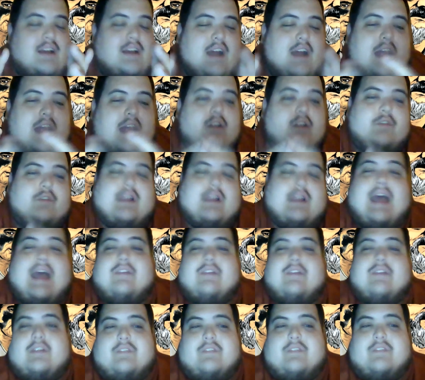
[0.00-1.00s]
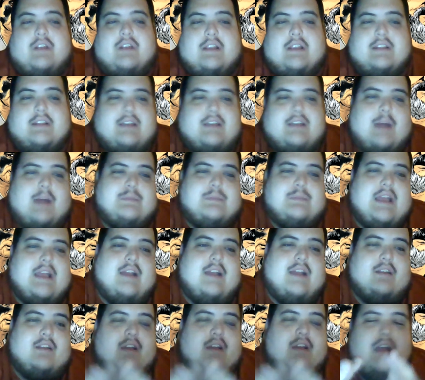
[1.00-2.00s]
I don't know if it would have it in a top
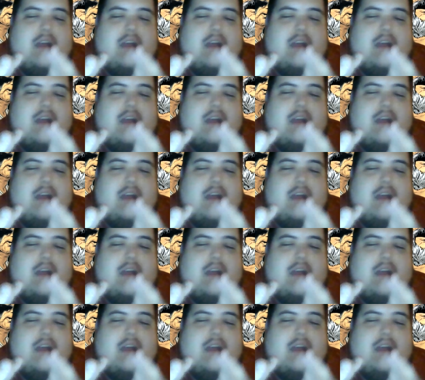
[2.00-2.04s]
10.